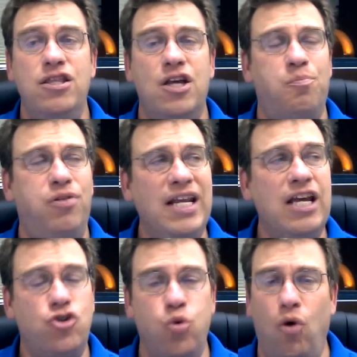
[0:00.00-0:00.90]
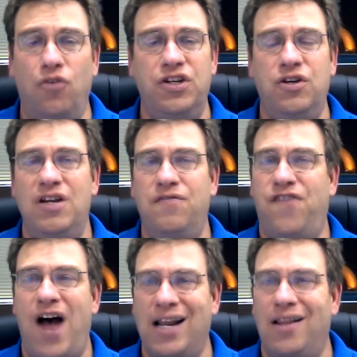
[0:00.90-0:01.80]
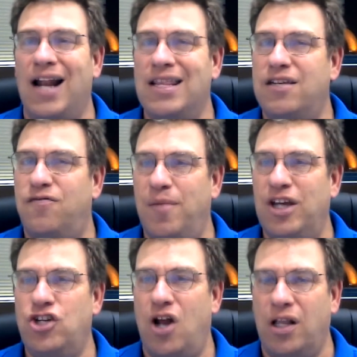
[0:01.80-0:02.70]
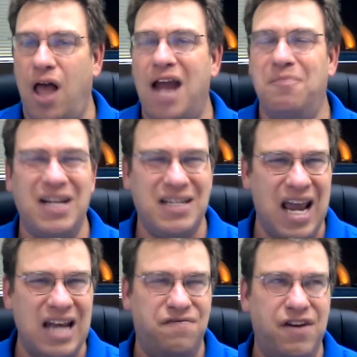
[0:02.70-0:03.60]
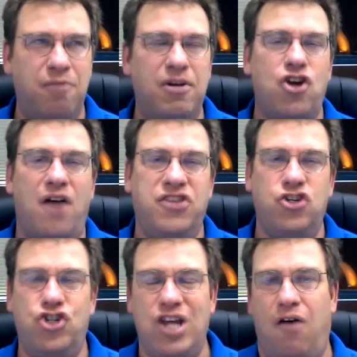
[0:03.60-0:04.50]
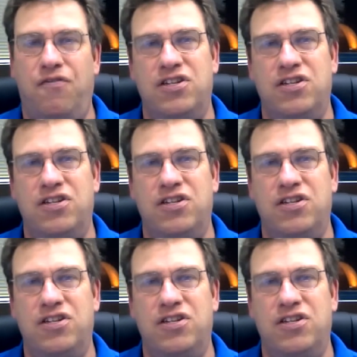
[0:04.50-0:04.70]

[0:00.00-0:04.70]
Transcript: there are plenty of tools and you can find a lot of this information online, but it's very much off the shelf.